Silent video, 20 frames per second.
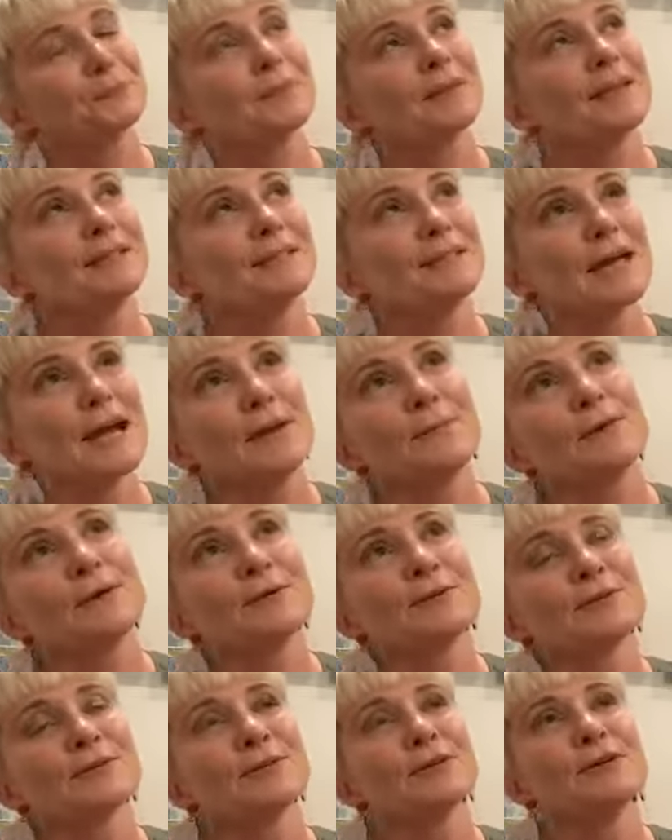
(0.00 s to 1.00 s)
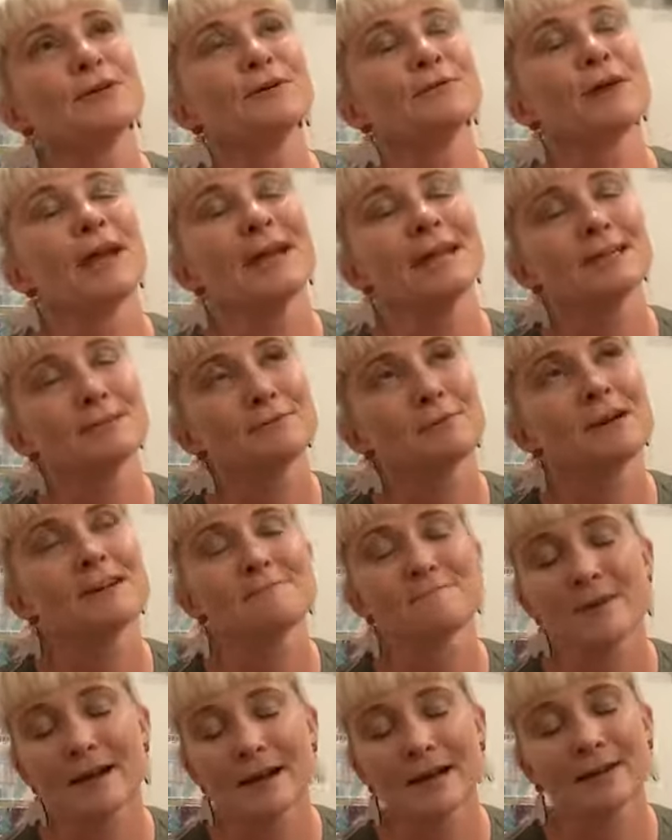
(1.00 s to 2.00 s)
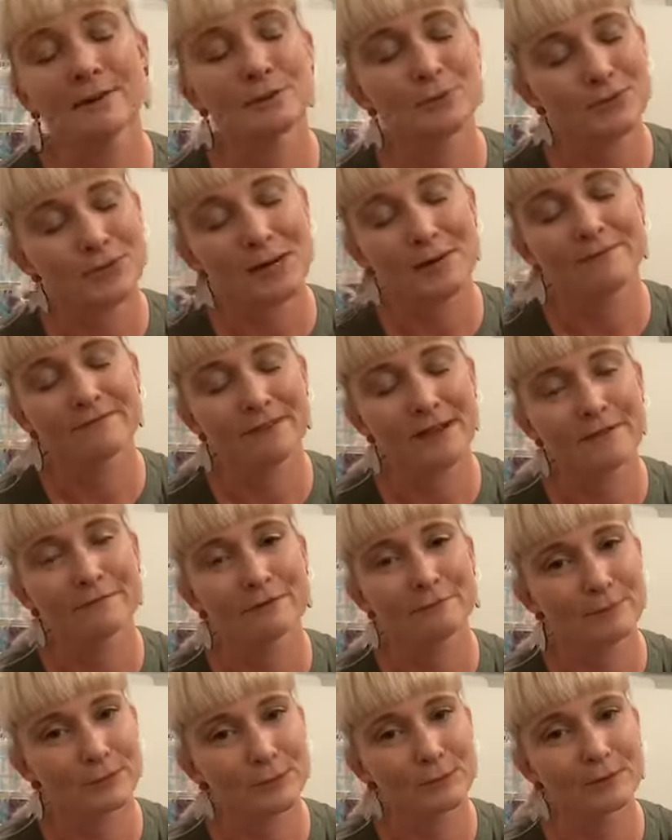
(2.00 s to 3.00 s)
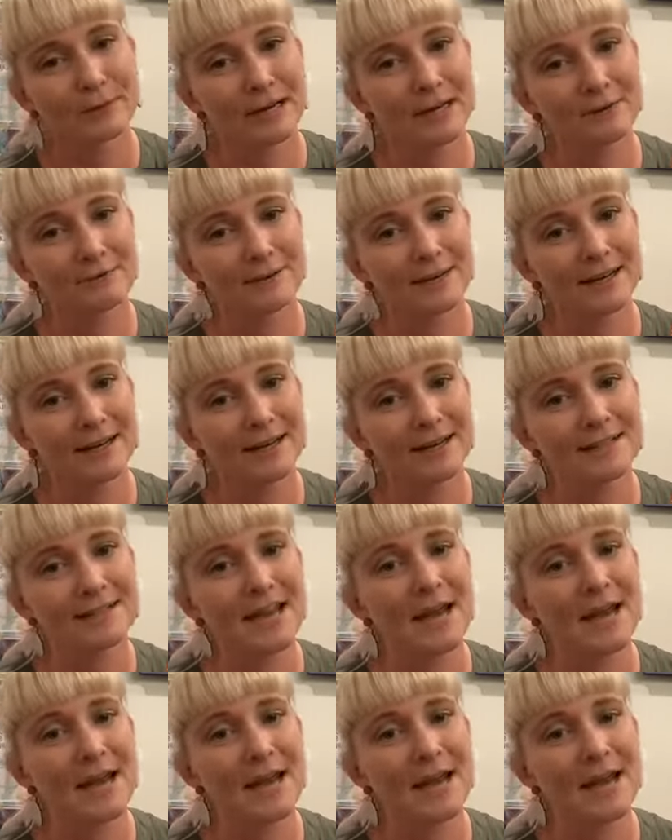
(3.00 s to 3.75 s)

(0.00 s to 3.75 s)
Stay Well Soon is one of my all-time favourite middle grade reads,